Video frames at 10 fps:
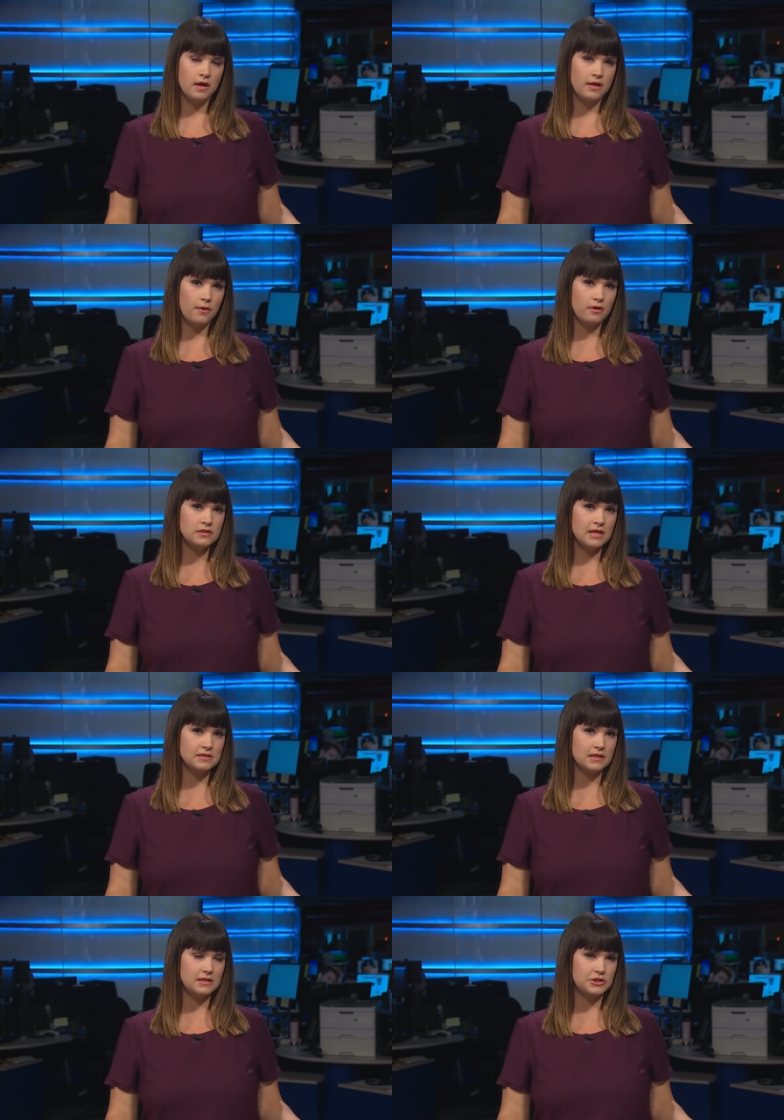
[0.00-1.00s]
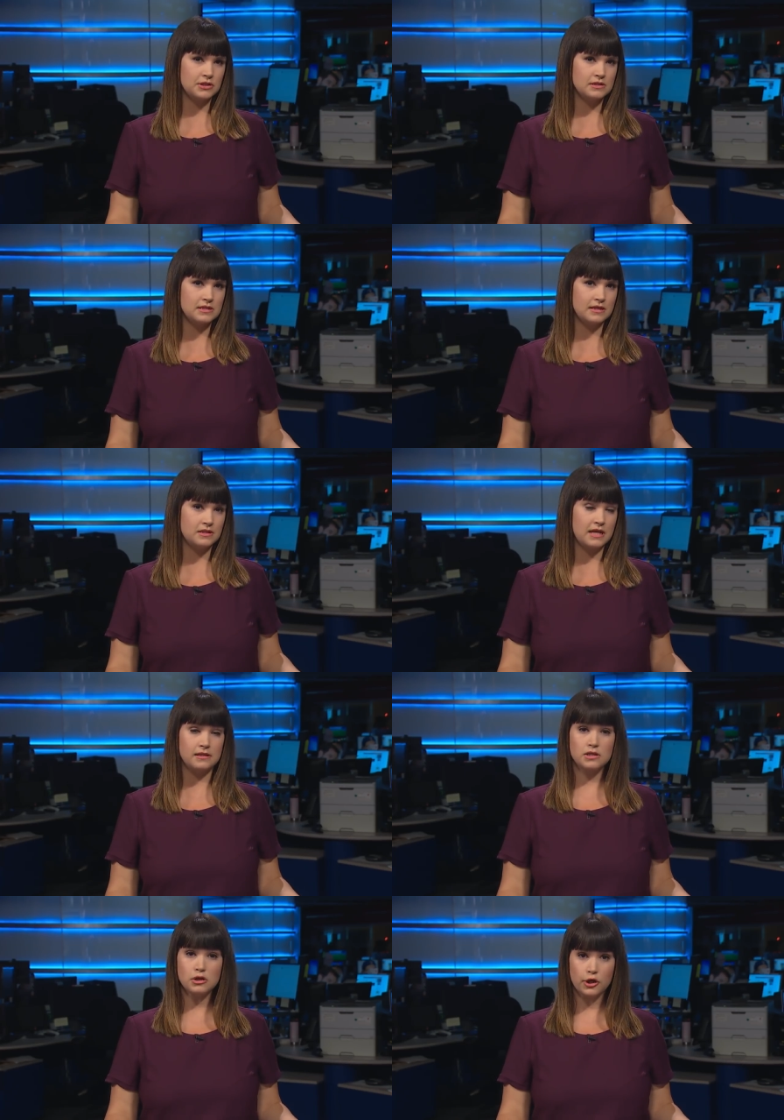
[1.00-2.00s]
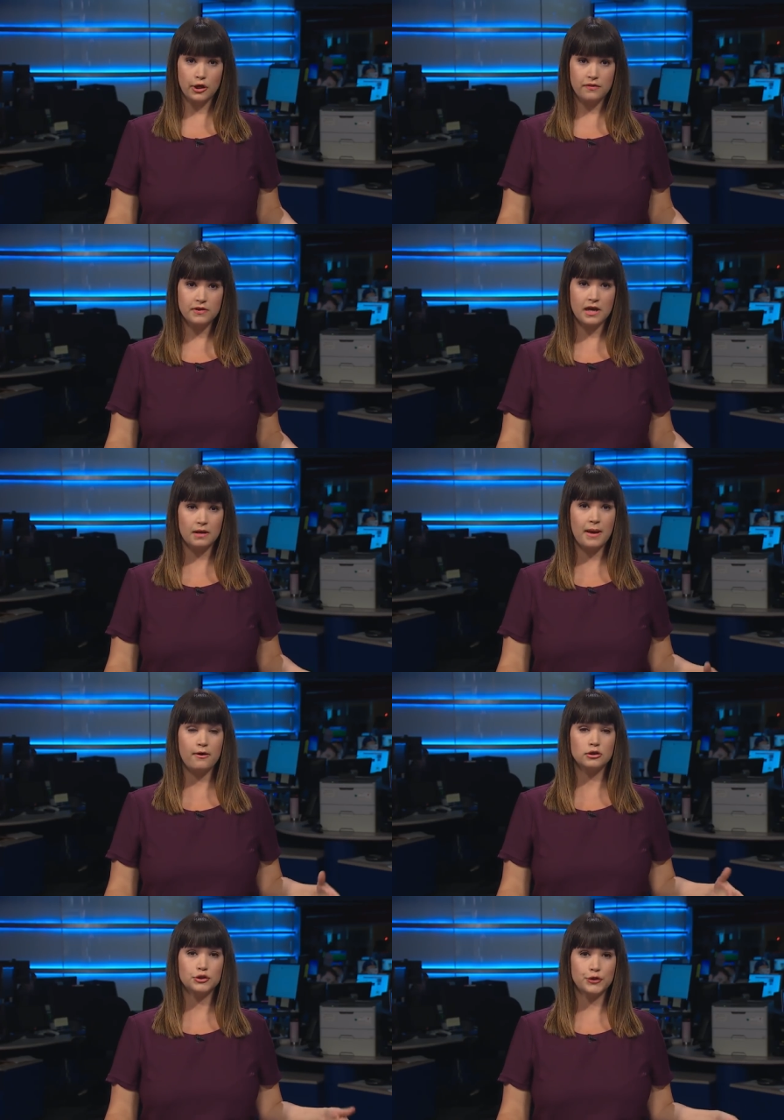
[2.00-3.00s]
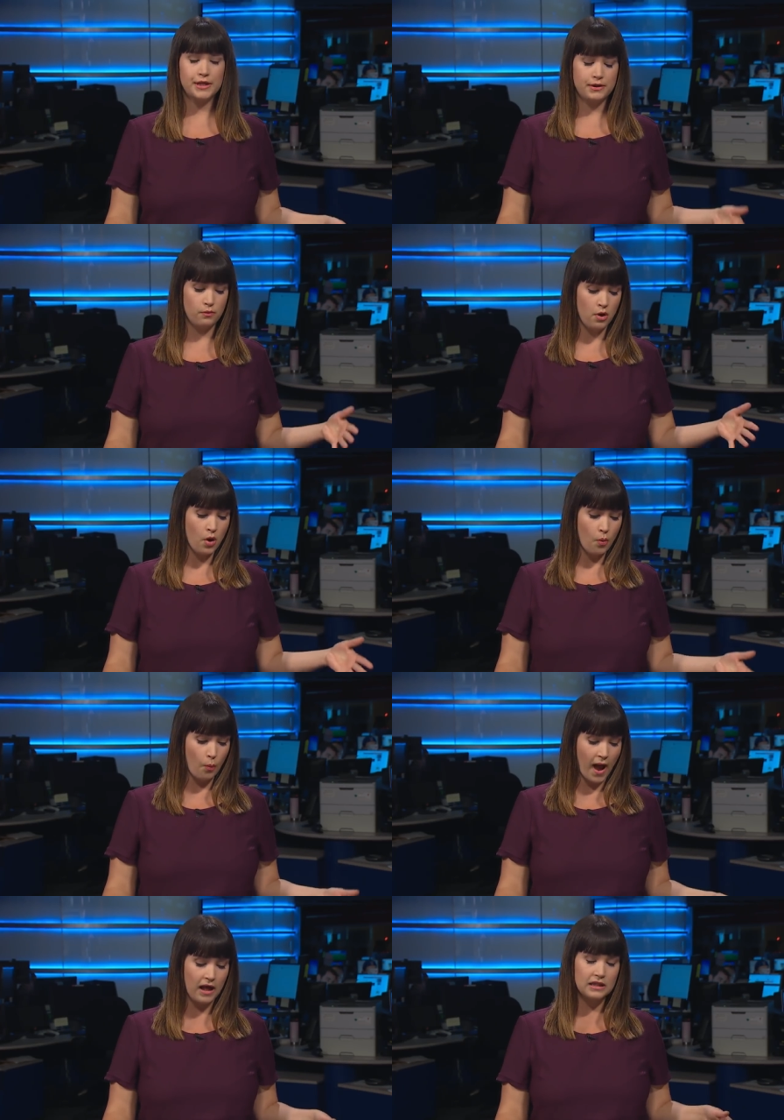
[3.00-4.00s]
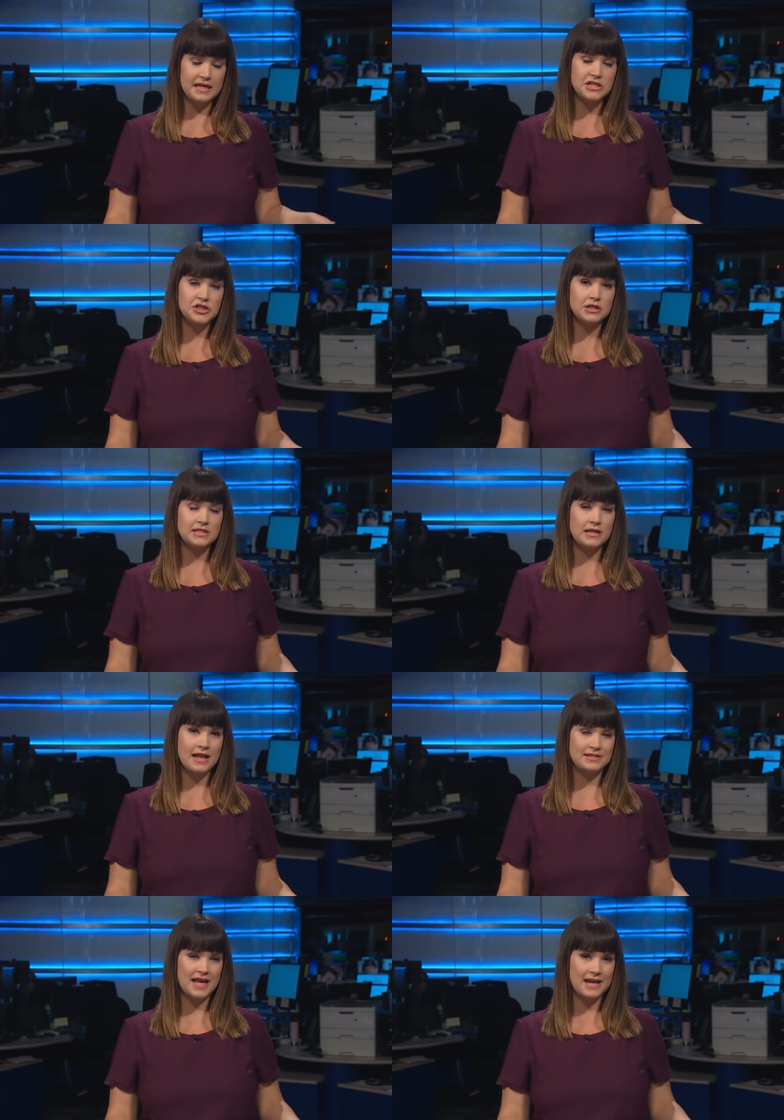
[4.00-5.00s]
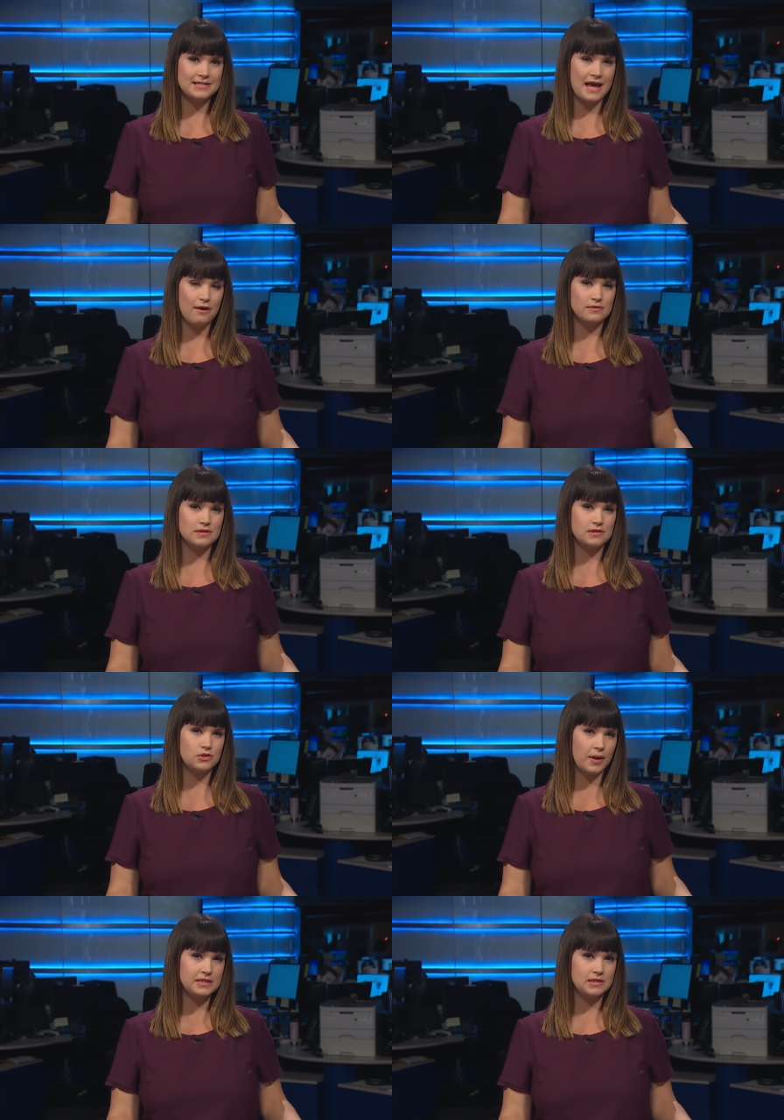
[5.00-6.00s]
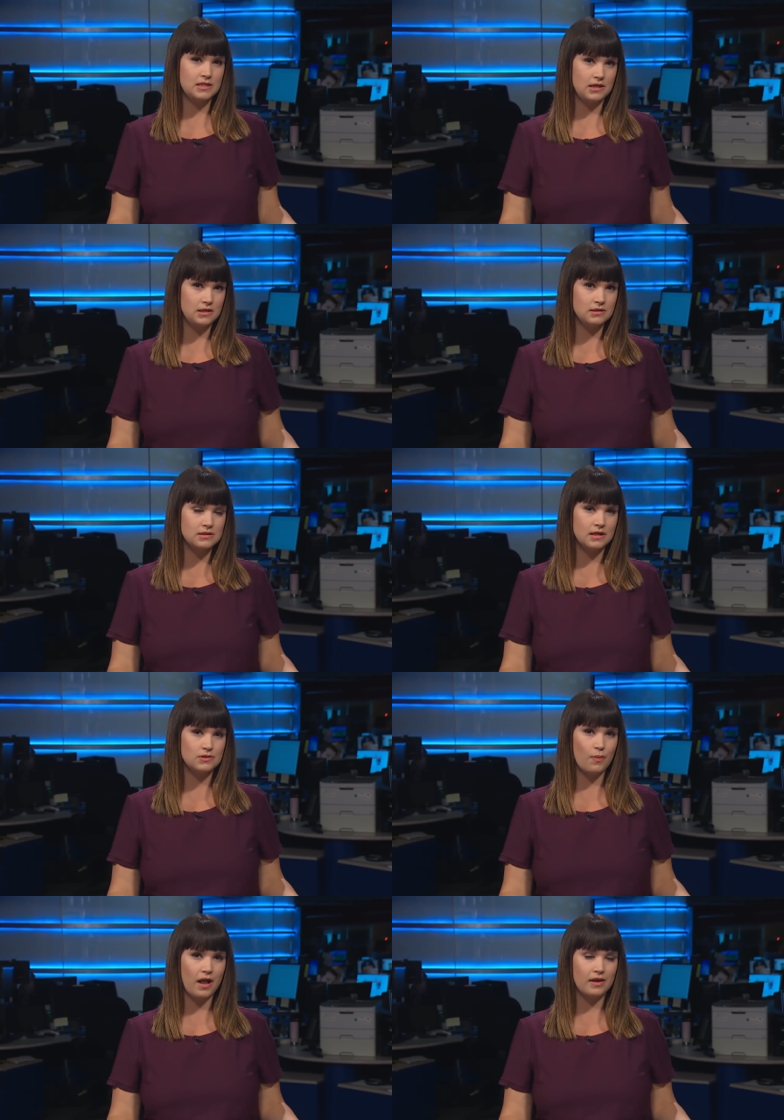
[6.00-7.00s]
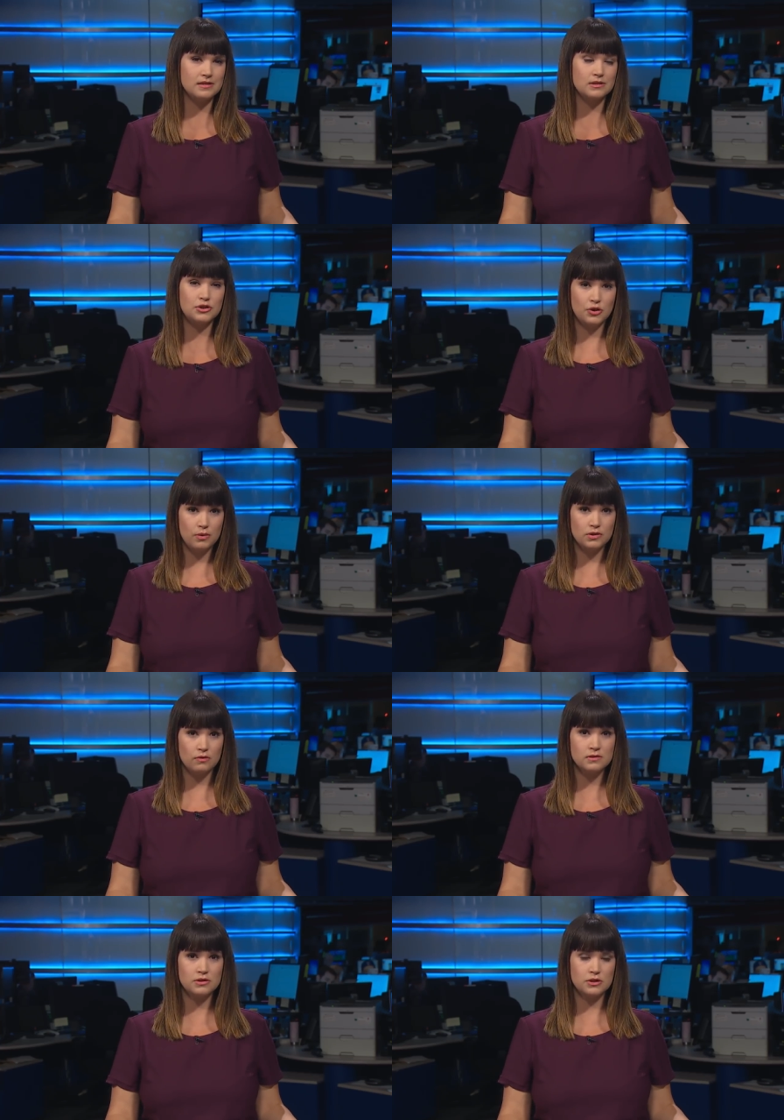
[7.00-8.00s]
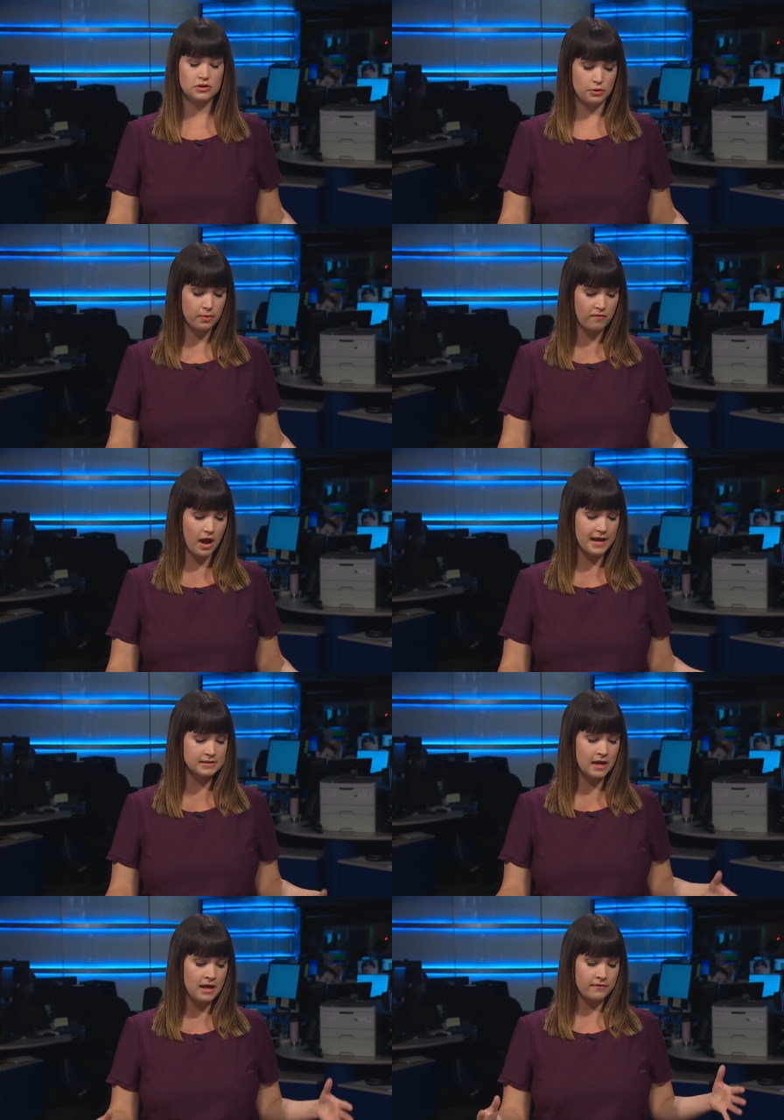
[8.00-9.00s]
Now, Hurd says conditions in the tents are good. The young men are treated well. Each tent houses twenty teens as well as two adults to supervise.